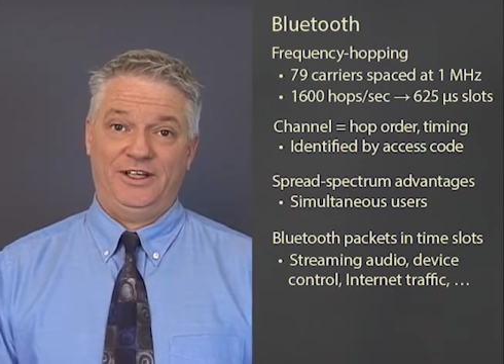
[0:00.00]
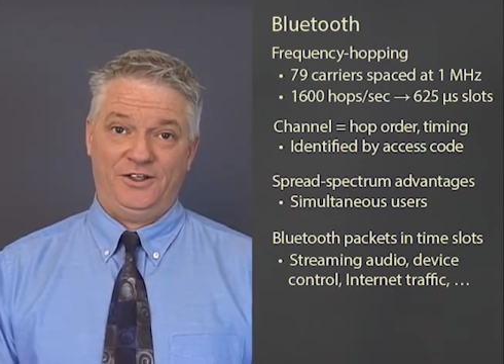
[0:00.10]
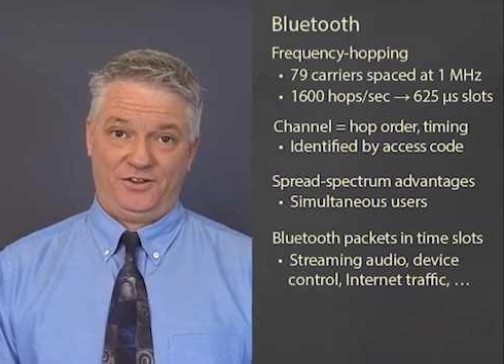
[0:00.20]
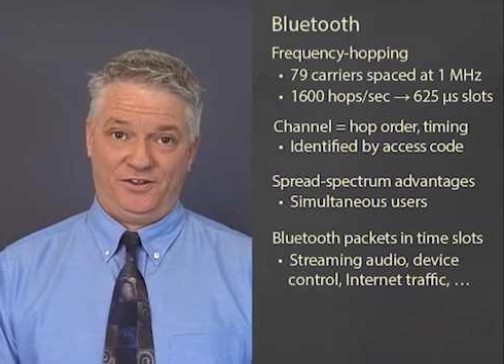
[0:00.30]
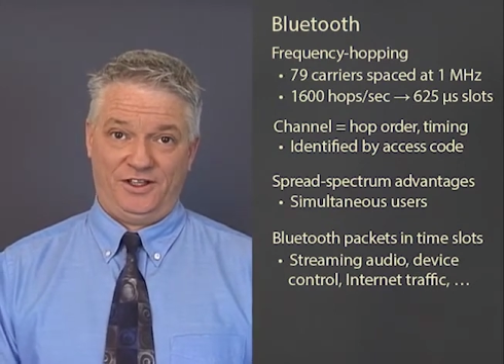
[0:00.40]

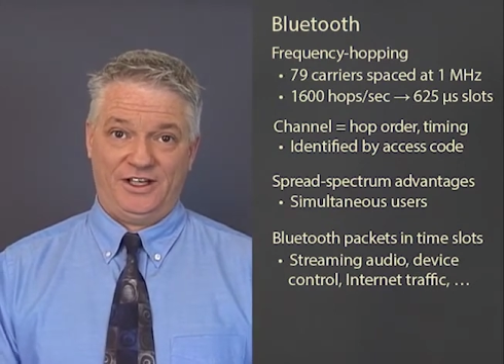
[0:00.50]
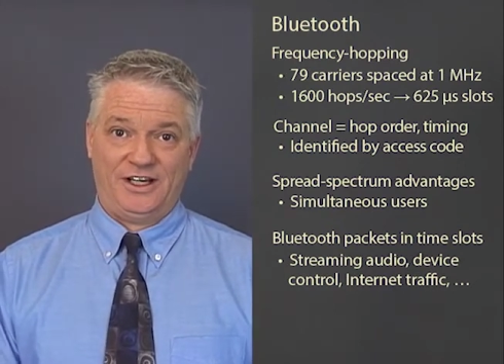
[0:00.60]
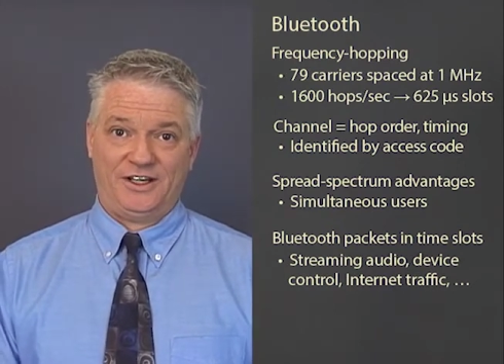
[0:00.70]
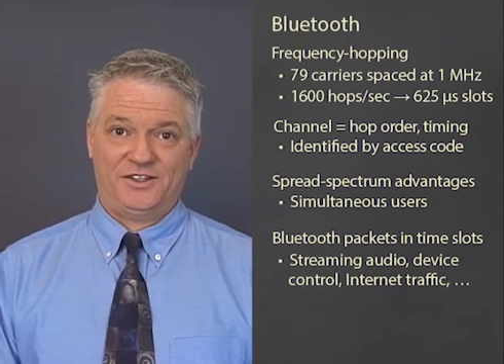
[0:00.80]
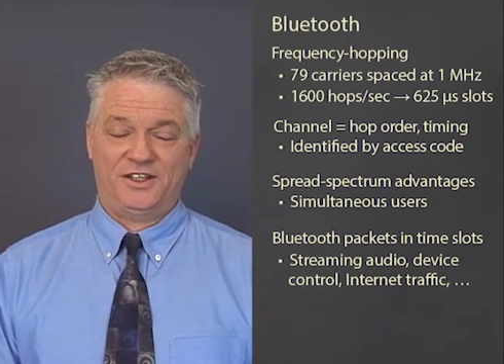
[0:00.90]
internet
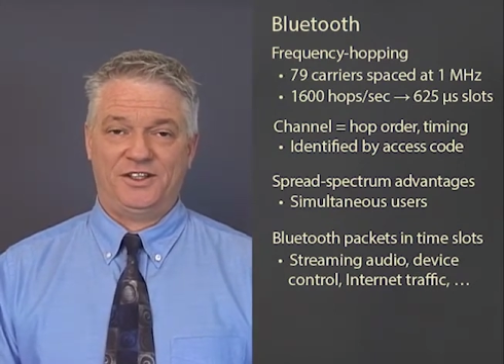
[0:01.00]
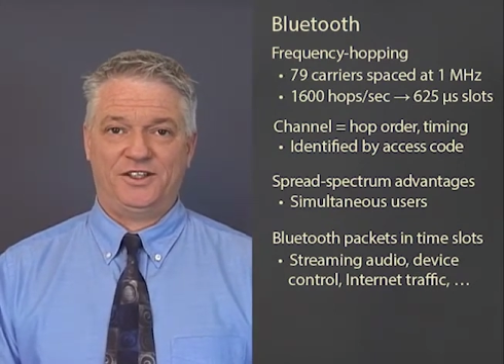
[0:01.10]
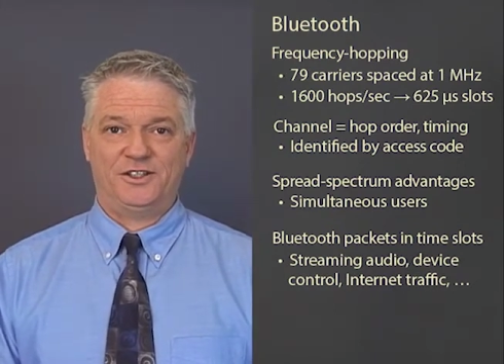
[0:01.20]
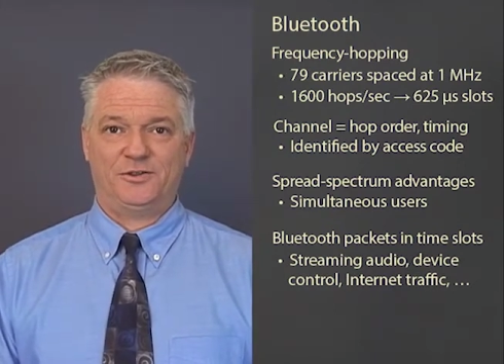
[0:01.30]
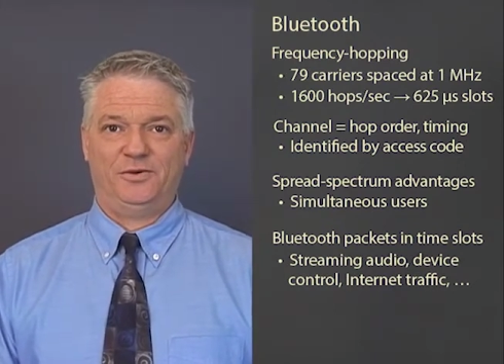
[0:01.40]

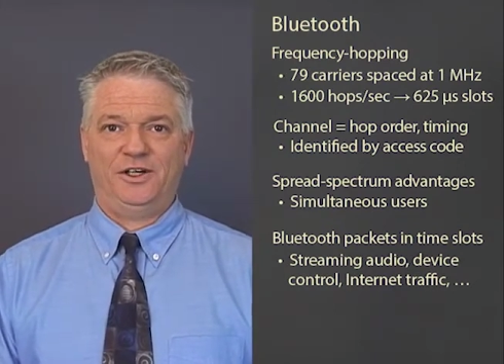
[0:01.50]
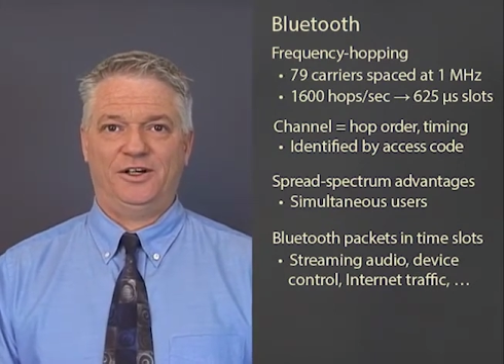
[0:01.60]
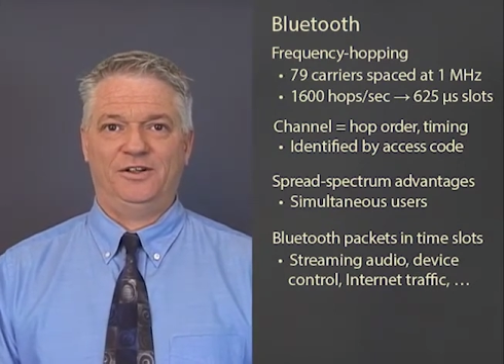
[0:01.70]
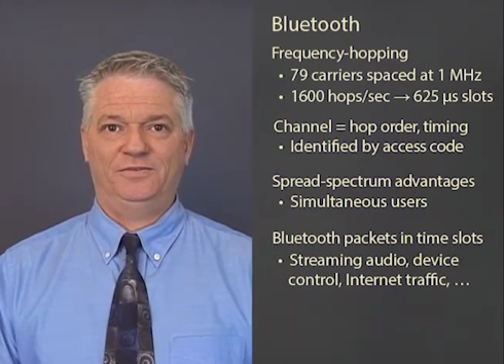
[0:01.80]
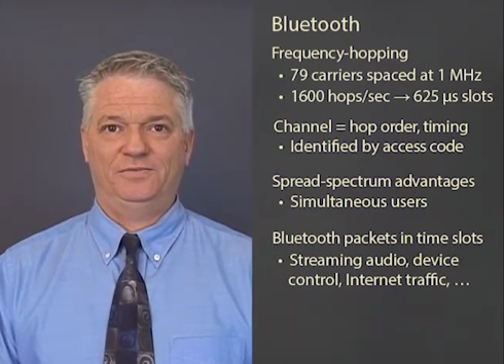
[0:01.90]
access as
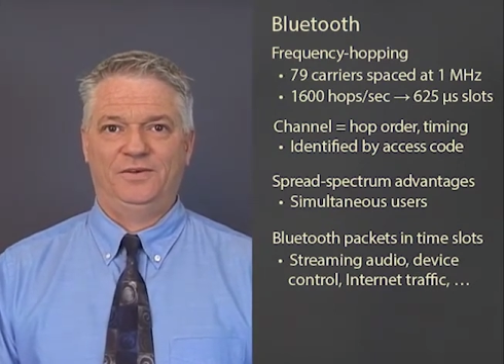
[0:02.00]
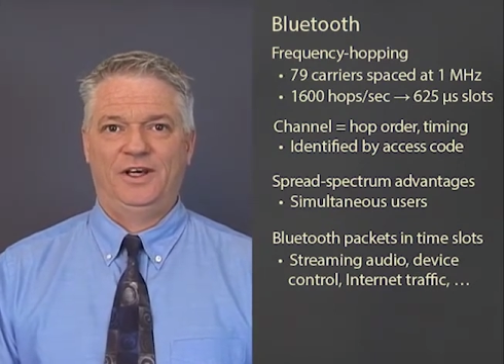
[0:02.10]
well.